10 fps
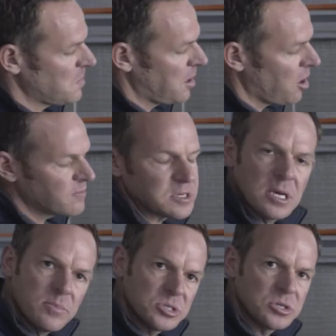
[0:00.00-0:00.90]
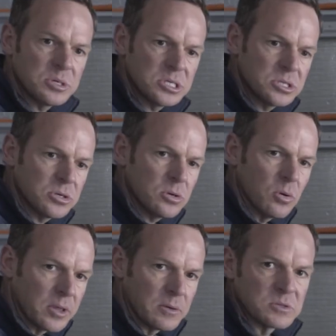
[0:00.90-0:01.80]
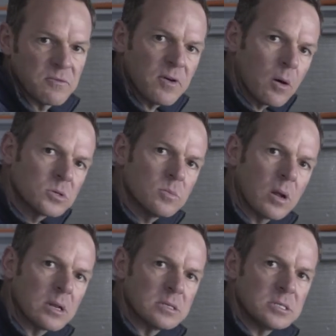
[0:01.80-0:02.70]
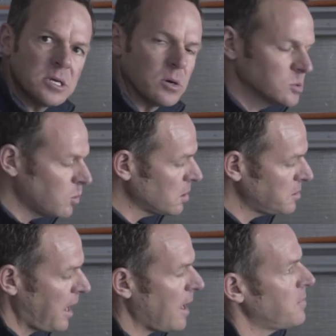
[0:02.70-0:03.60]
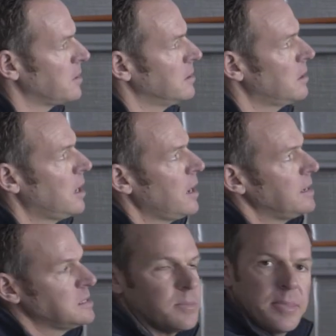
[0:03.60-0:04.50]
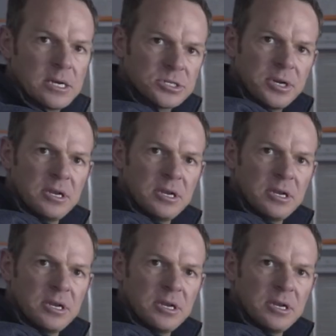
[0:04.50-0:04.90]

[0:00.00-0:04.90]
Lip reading: an over temperature issue, or there was a fault on one of the cells, what could happen is the battery